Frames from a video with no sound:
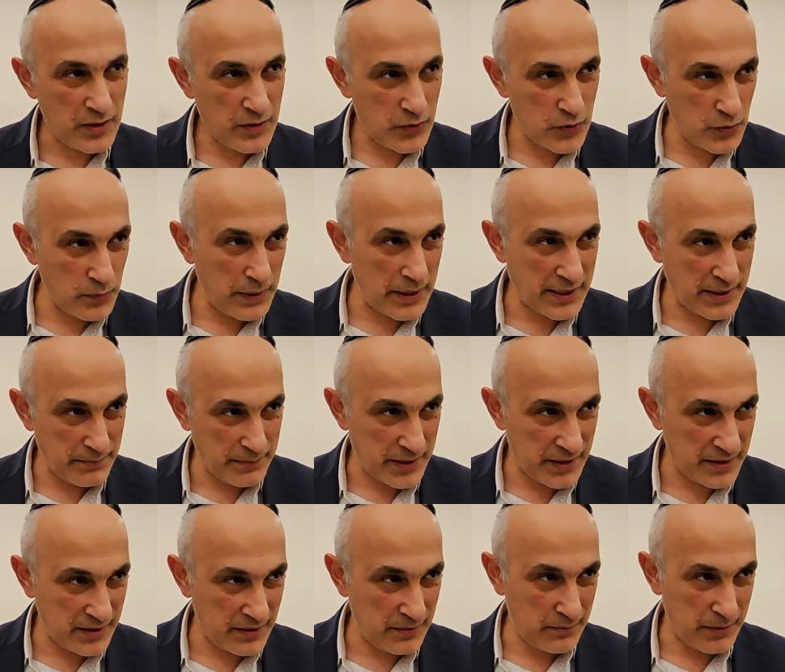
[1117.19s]
two Beit
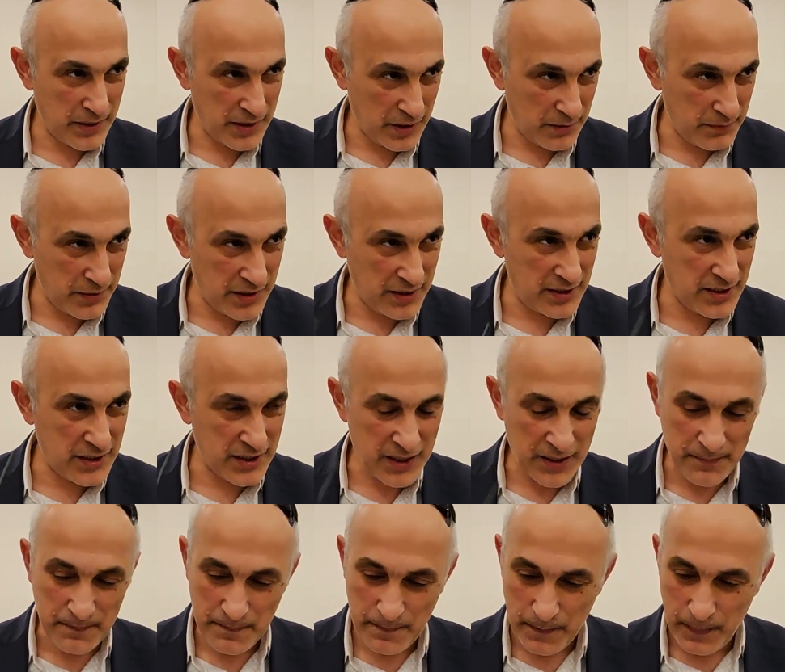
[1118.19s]

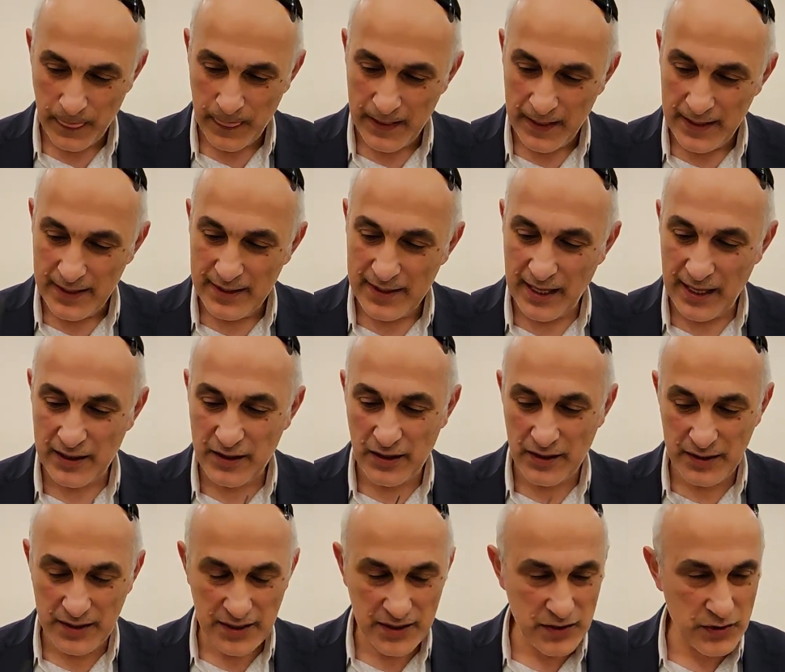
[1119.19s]
HaMikdashim that
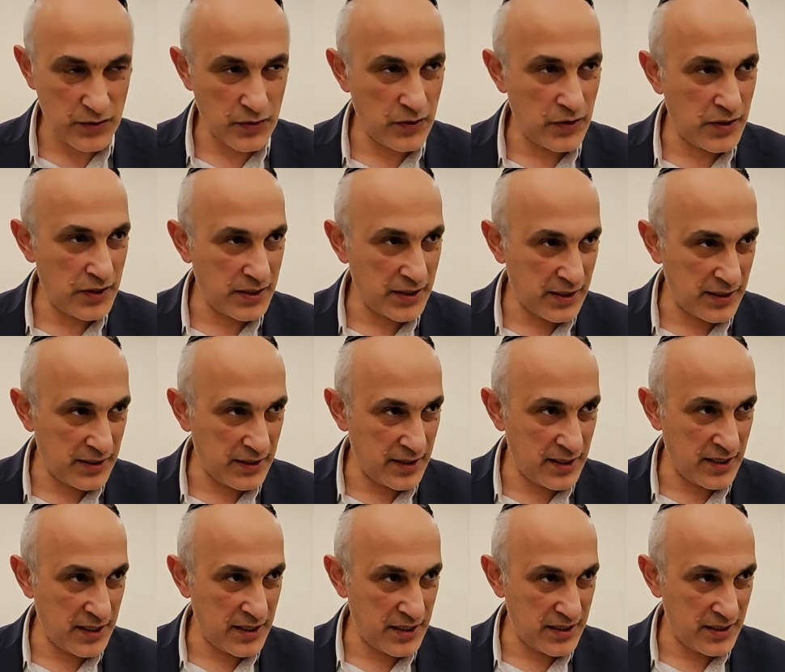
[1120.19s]
got destroyed in
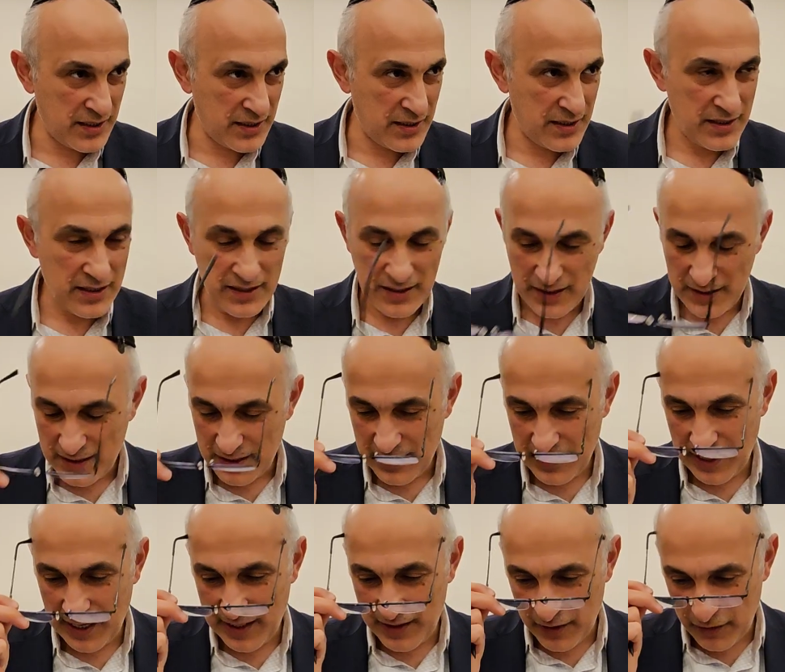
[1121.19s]
the
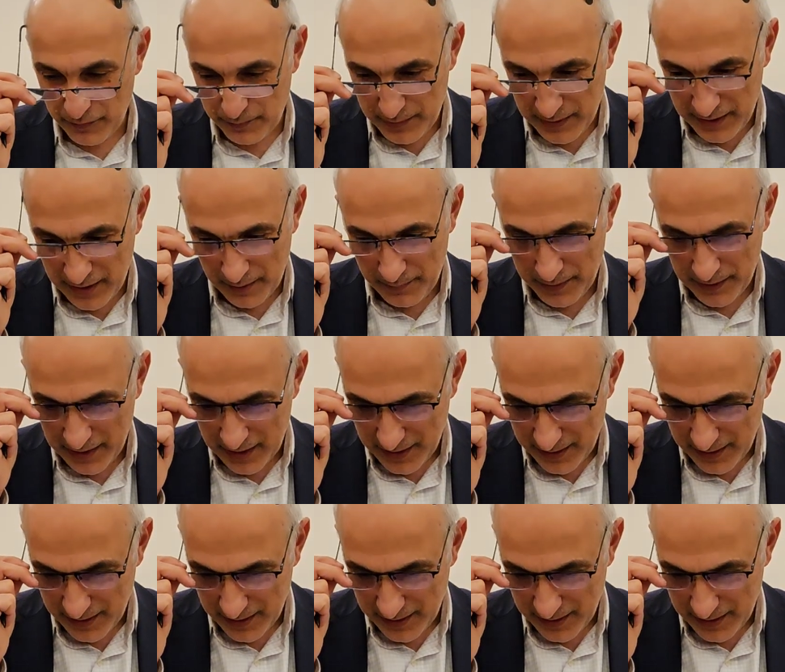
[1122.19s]
land of Binyamin.